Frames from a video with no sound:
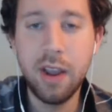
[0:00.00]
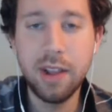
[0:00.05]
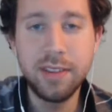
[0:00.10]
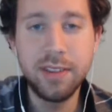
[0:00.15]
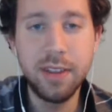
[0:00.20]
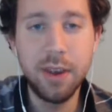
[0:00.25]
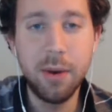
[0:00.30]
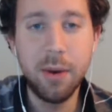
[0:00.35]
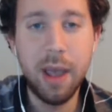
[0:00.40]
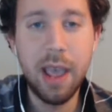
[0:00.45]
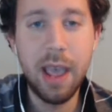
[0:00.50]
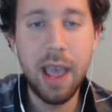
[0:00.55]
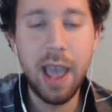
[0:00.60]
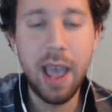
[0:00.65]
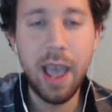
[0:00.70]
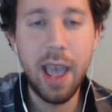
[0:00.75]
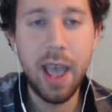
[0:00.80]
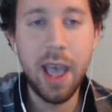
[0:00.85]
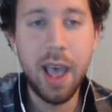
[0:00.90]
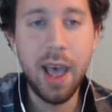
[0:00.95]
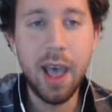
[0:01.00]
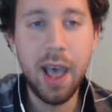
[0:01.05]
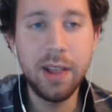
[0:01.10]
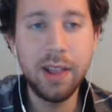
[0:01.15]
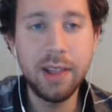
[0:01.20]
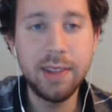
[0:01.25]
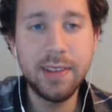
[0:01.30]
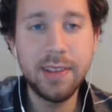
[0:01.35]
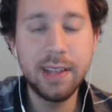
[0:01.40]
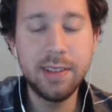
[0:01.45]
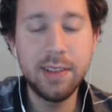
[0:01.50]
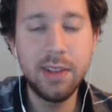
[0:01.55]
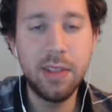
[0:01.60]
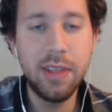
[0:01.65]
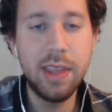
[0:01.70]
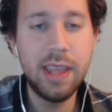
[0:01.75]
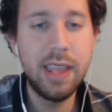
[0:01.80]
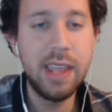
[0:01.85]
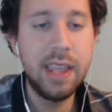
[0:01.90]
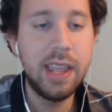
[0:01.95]
so let's get to
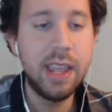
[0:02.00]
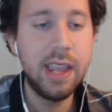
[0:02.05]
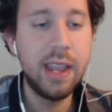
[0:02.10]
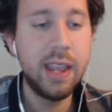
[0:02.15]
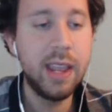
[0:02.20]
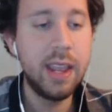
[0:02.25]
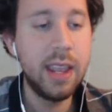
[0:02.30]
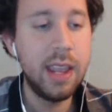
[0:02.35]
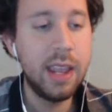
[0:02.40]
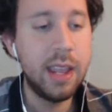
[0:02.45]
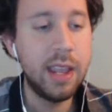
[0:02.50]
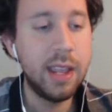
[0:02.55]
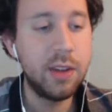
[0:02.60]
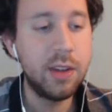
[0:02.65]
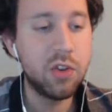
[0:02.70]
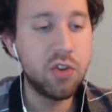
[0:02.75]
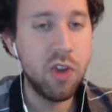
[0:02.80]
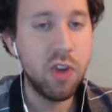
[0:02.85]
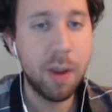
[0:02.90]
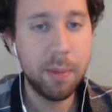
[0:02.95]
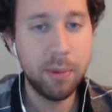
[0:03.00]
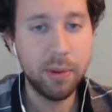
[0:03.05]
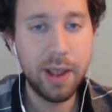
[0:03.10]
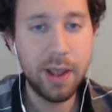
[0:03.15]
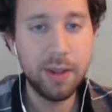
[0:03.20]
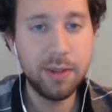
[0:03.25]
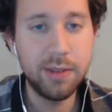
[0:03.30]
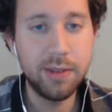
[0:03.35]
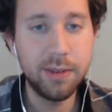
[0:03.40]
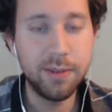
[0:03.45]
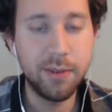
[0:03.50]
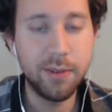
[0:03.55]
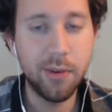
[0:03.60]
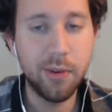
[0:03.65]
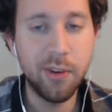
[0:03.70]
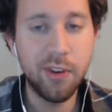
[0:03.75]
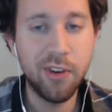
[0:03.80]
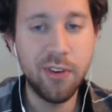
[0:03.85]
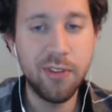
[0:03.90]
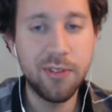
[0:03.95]
the tribal council
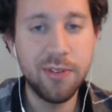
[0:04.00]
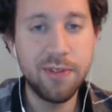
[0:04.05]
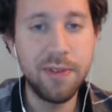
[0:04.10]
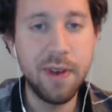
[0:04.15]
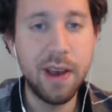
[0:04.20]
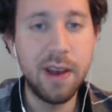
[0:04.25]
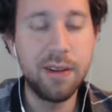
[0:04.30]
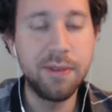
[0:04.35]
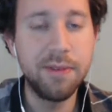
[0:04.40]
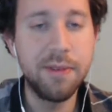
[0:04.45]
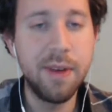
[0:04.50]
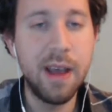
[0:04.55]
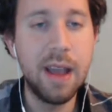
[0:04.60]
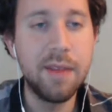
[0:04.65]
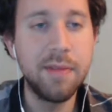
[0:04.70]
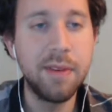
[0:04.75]
for final 5.